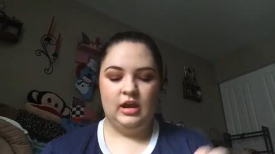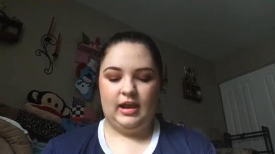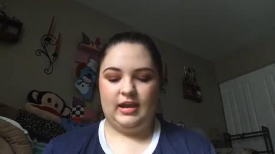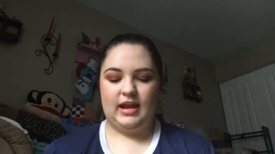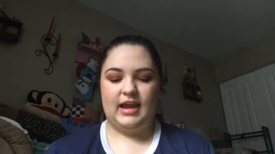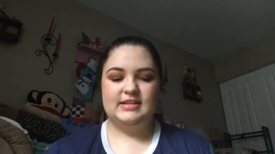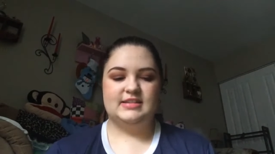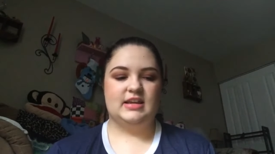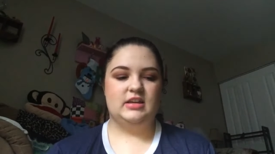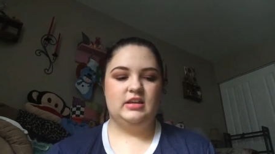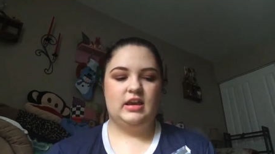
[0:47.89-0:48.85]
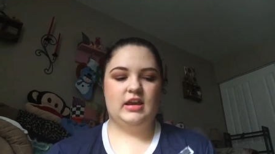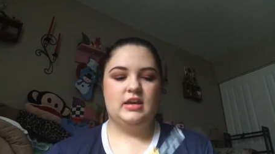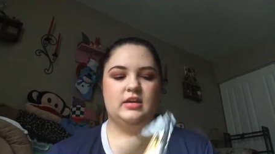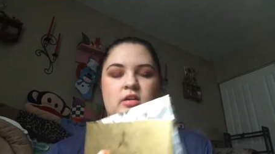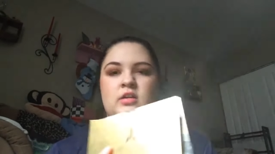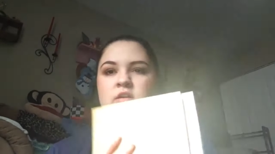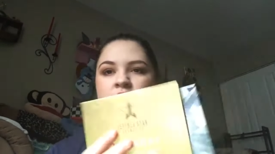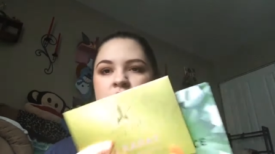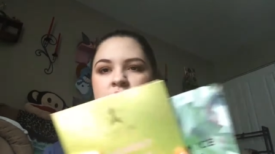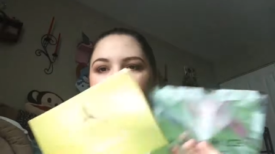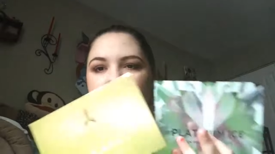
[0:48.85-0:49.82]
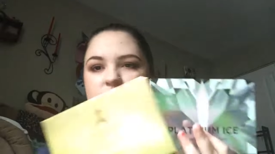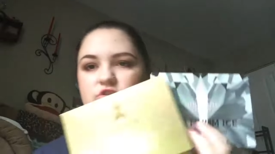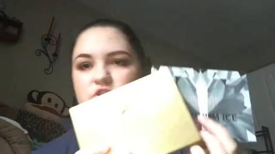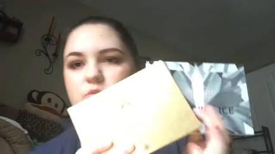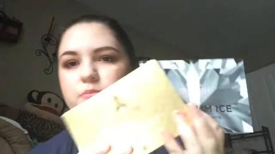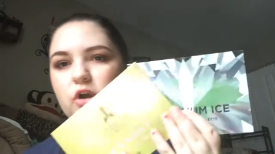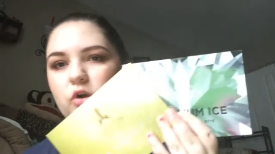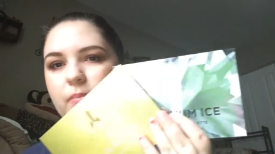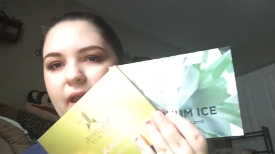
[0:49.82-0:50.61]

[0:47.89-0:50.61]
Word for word: And I did get the two Pro